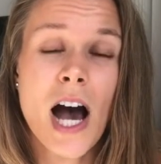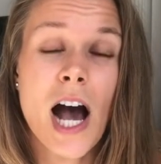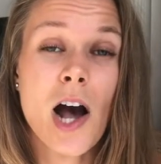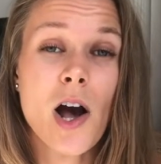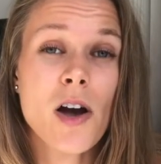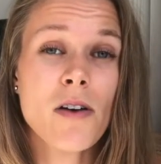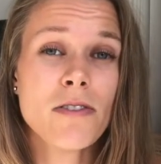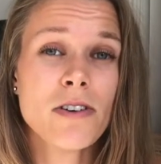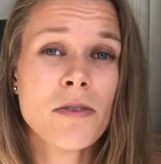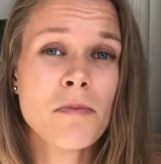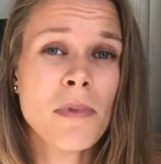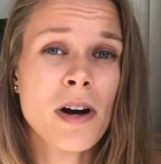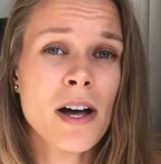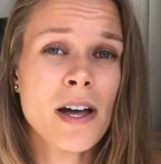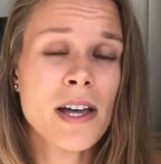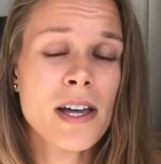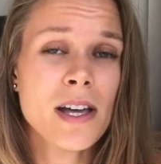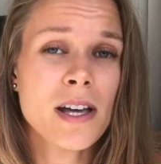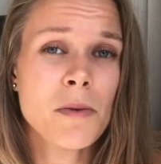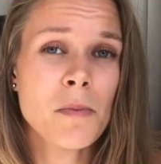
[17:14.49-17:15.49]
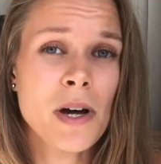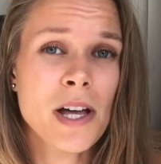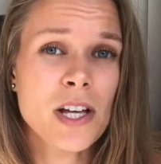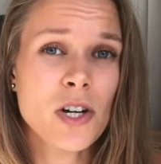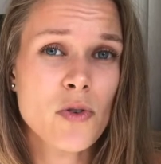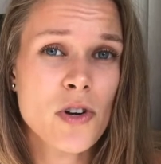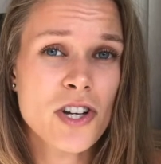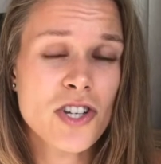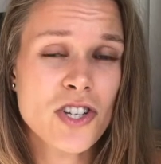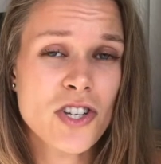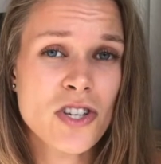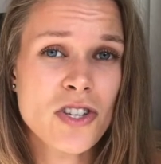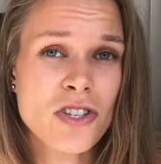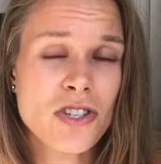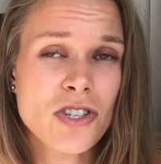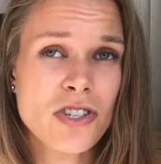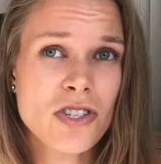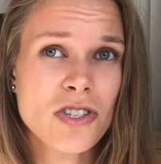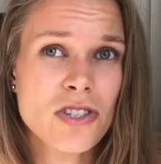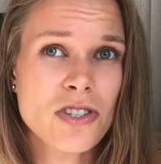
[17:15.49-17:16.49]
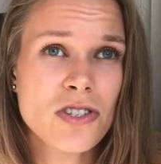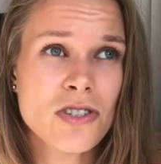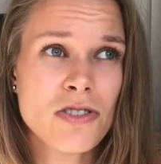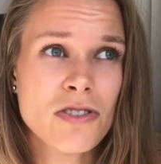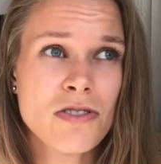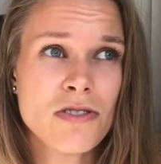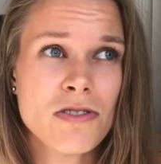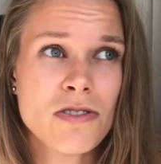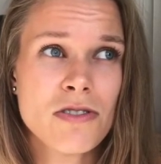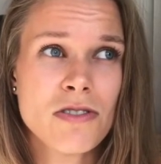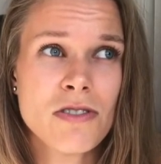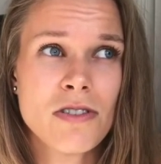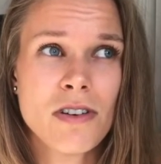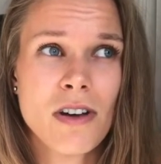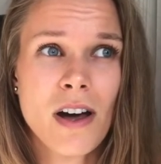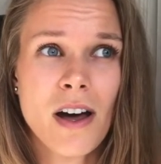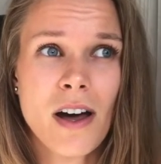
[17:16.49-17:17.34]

However, my questions to